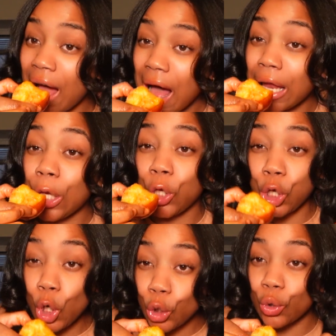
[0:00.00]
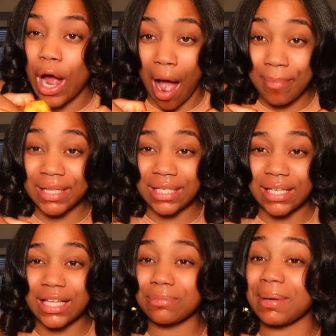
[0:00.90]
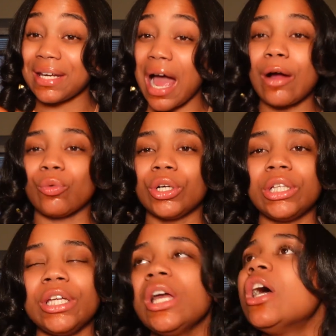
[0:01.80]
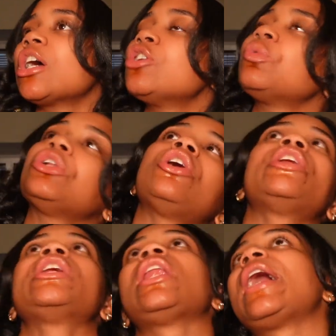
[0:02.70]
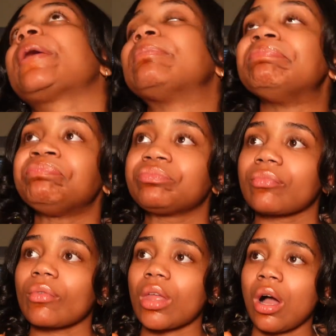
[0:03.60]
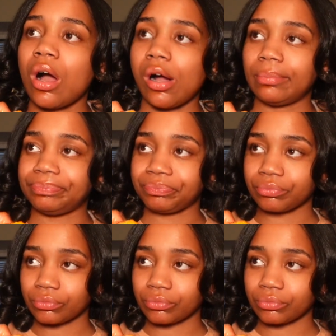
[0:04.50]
a little common sense, but not really, because we're learning like um,